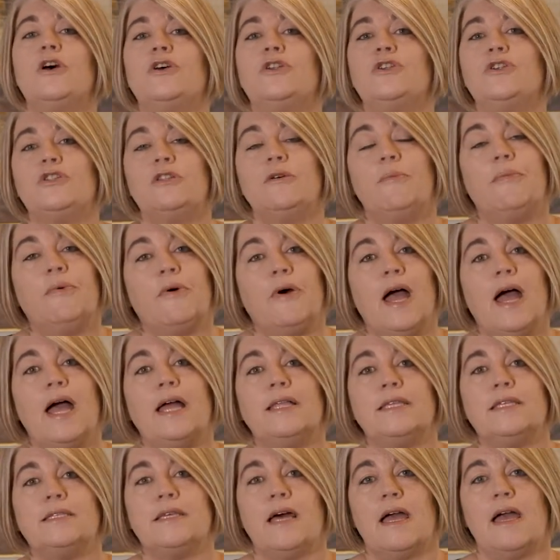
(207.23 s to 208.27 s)
to the
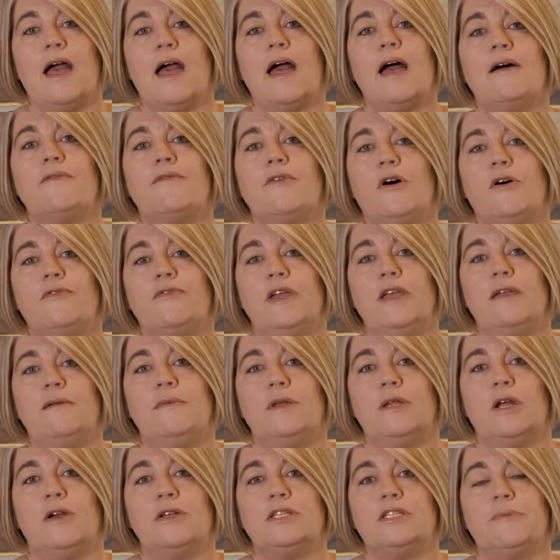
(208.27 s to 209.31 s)
brands they have of your
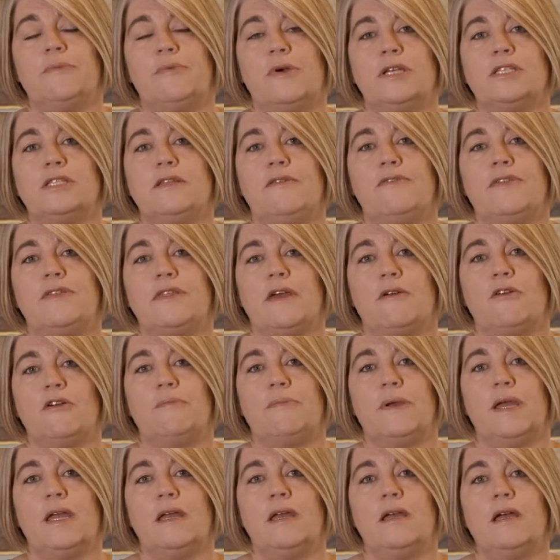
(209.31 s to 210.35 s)
immunosuppressive
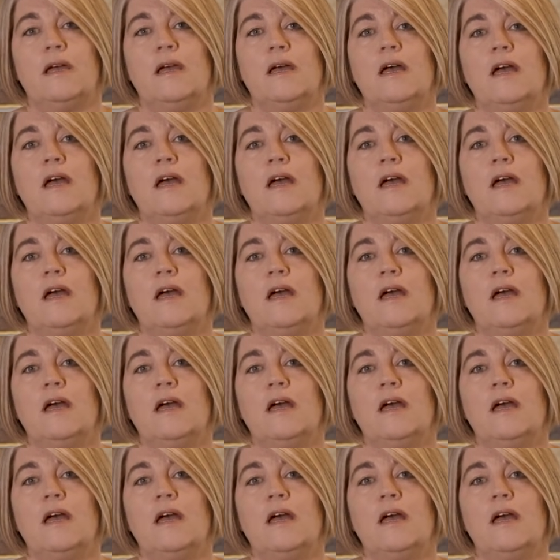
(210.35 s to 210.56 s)
therapy,